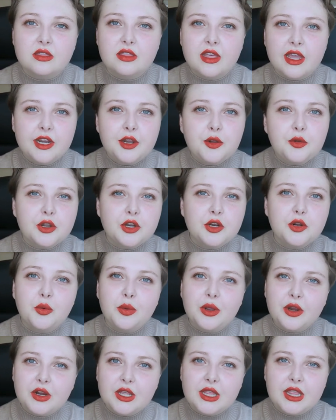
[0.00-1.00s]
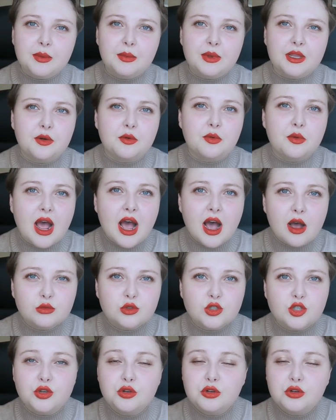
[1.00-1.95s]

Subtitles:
Then you can query them in rounds.